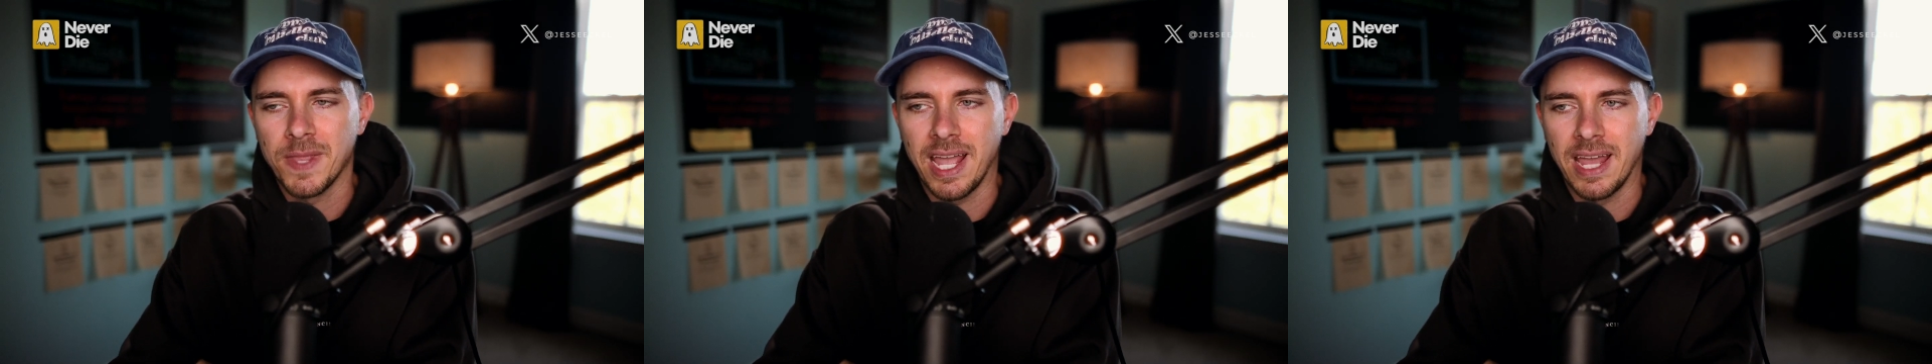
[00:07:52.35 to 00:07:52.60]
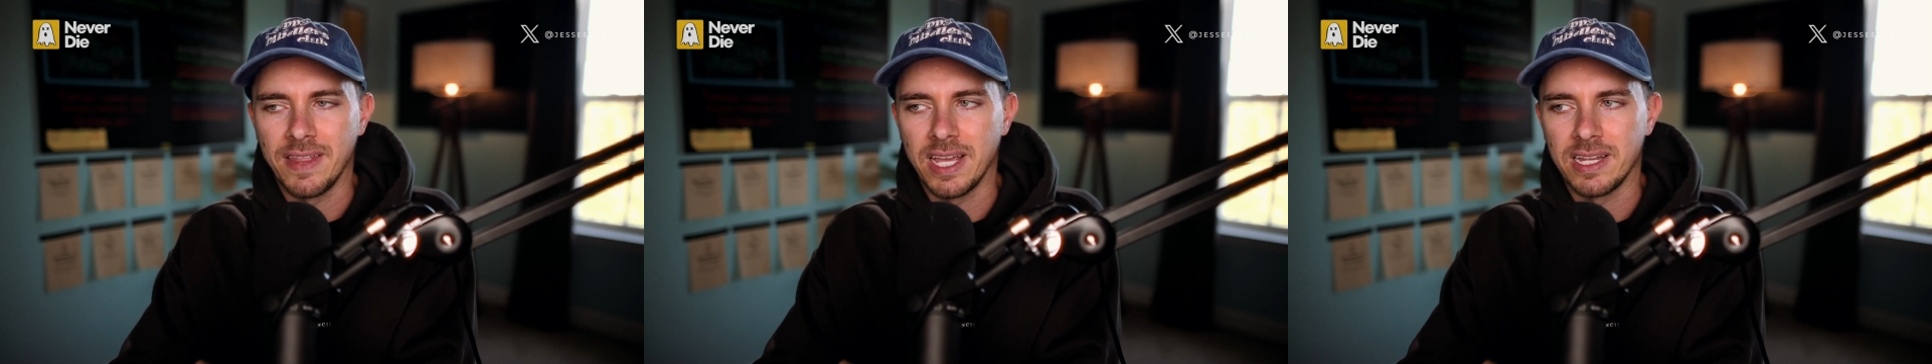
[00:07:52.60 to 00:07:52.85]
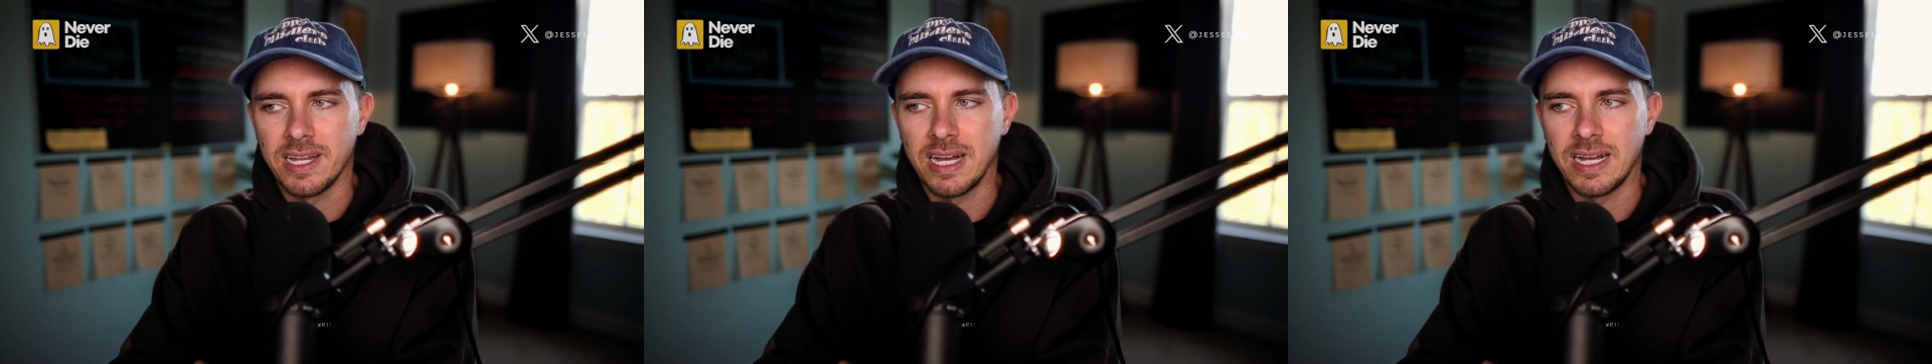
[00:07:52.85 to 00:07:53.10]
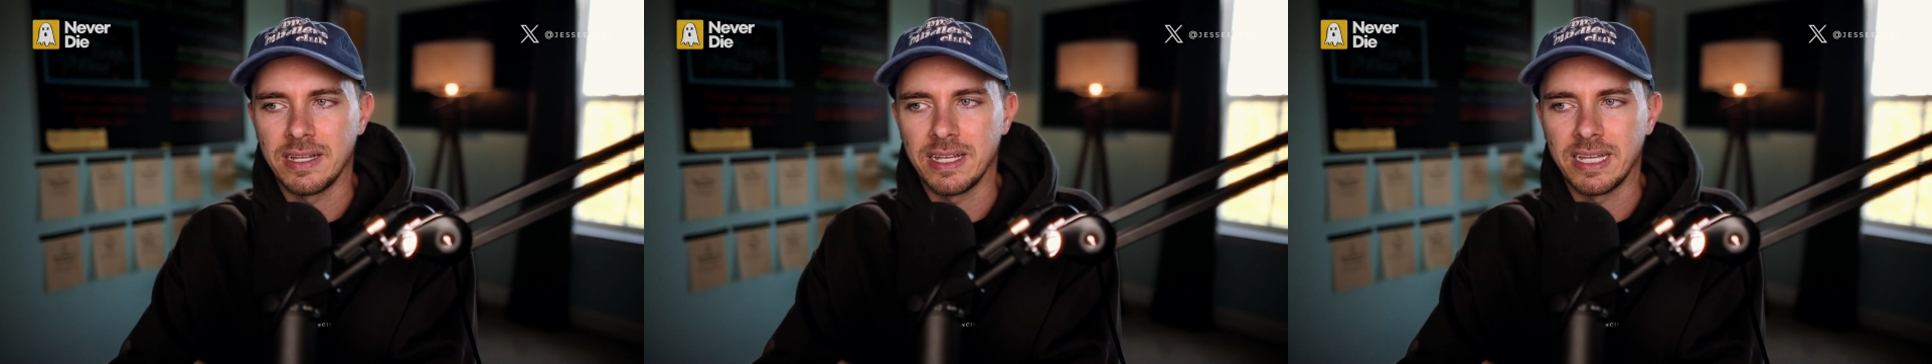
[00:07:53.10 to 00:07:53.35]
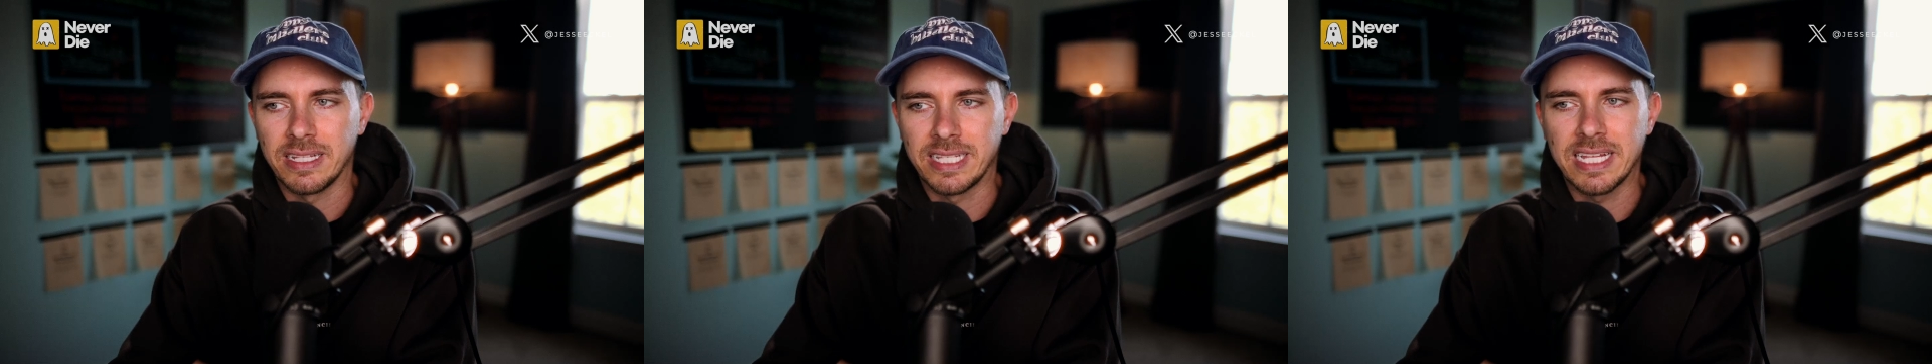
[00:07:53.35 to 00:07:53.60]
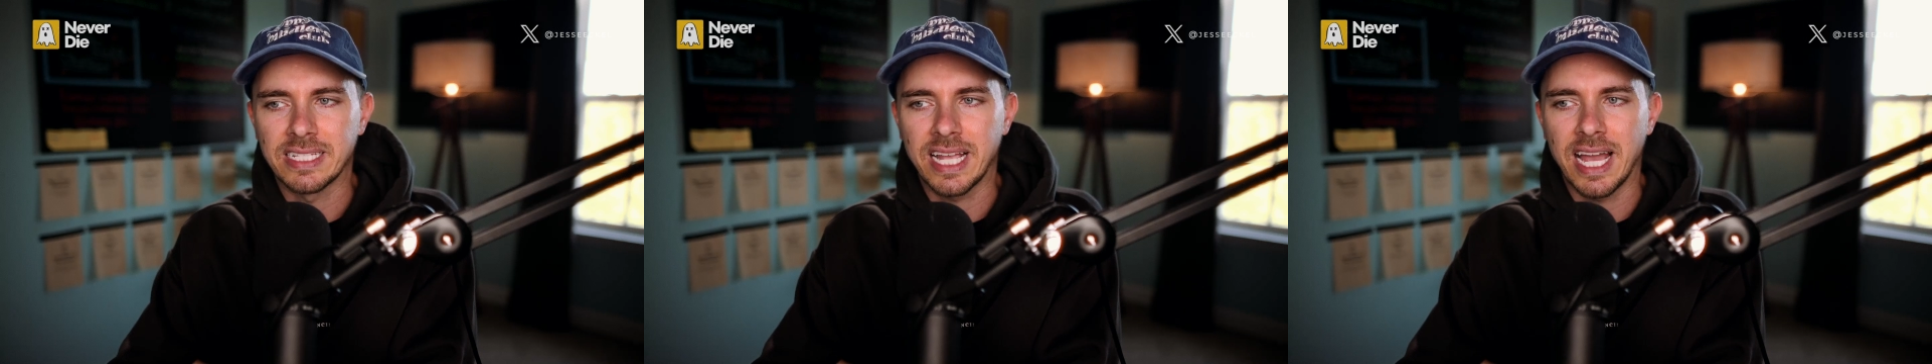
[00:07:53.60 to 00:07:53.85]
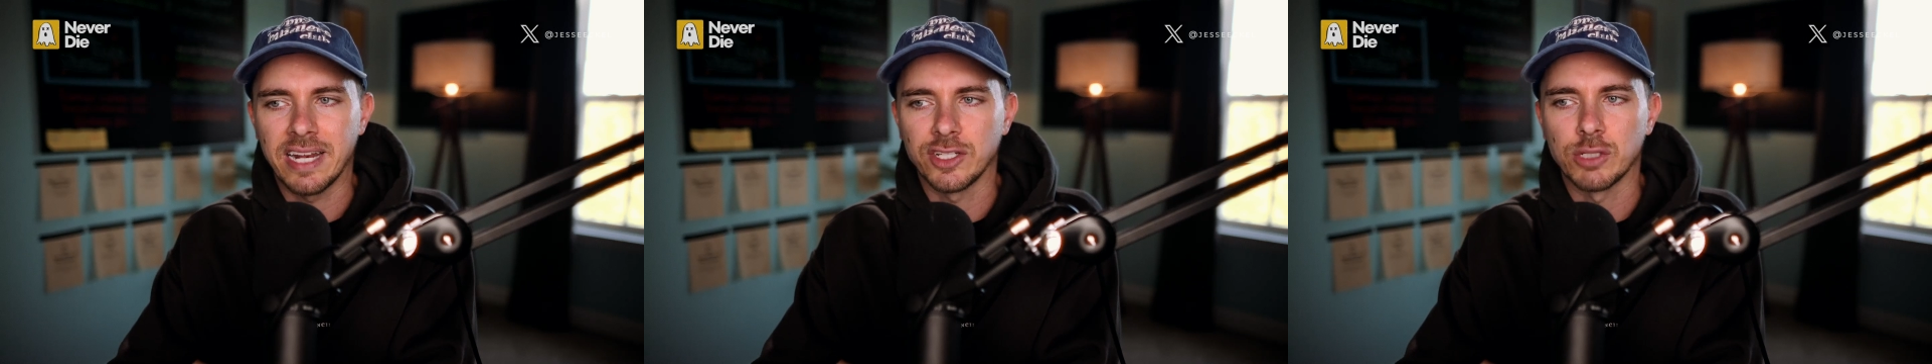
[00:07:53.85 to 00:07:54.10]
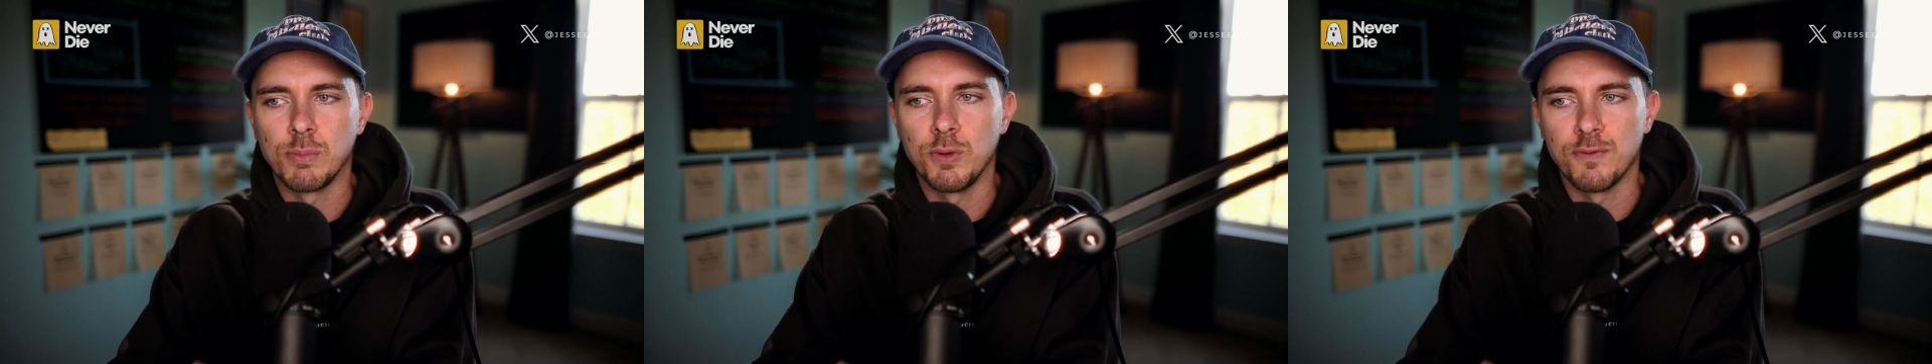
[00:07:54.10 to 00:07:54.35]
And then it tends to kind of
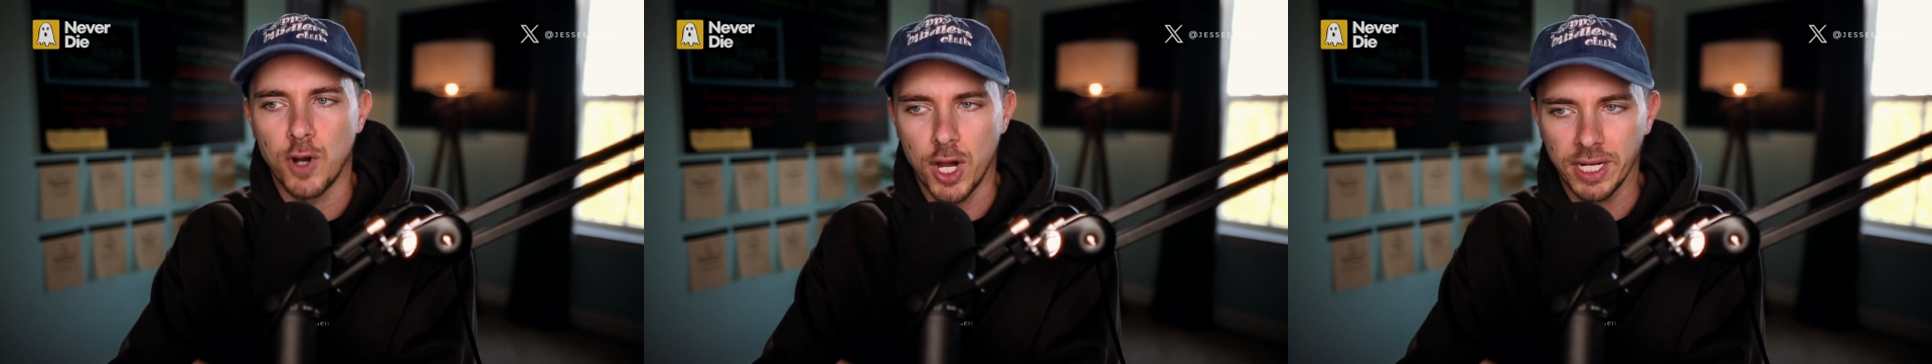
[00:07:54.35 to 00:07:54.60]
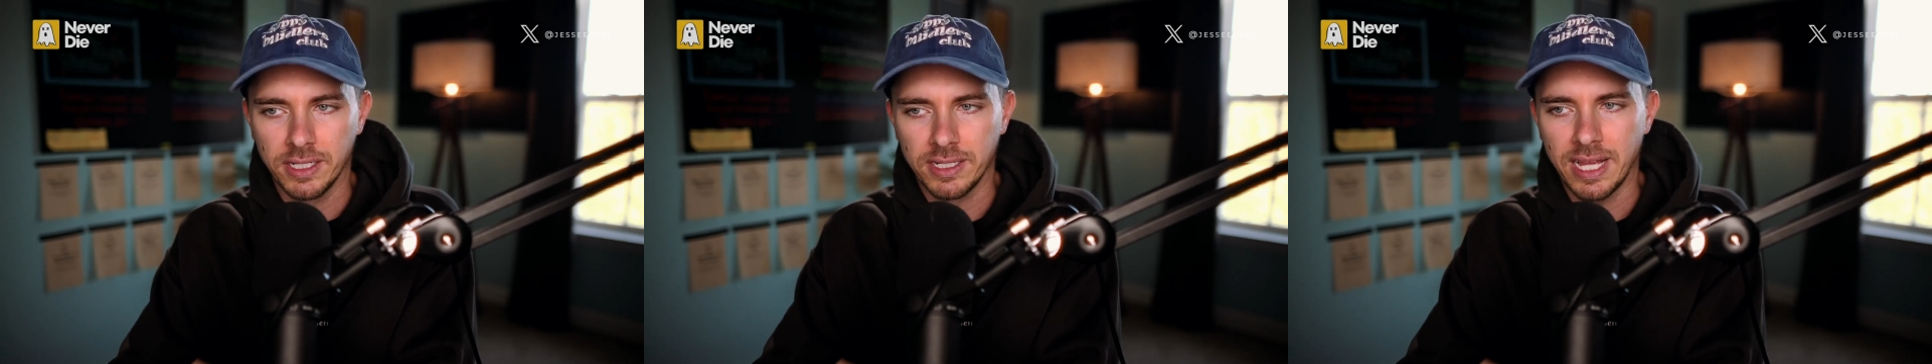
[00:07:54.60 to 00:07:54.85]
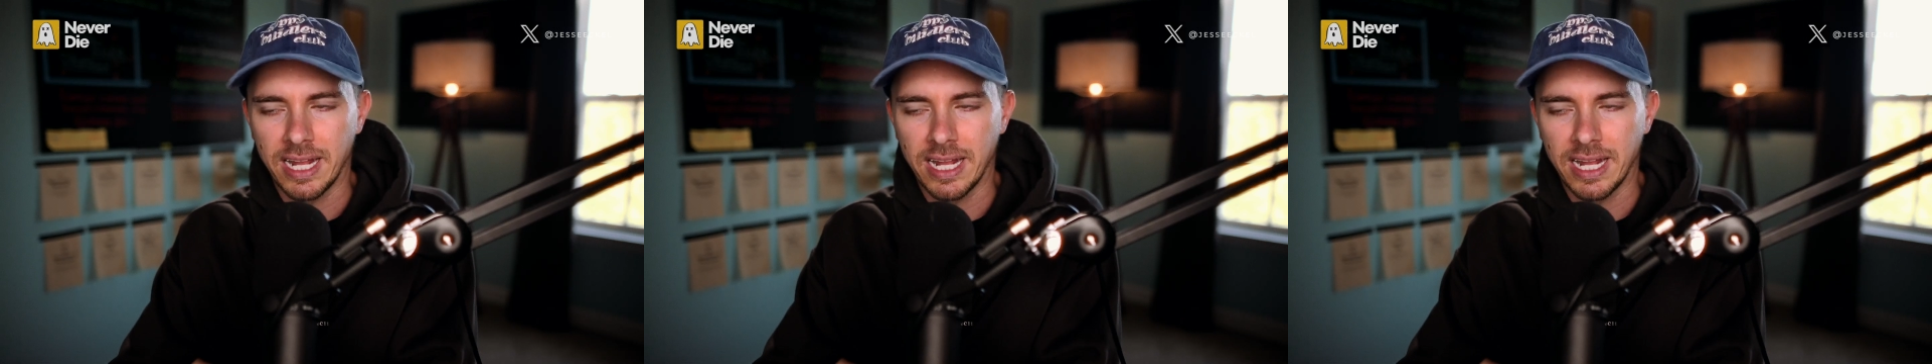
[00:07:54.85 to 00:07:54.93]
just move on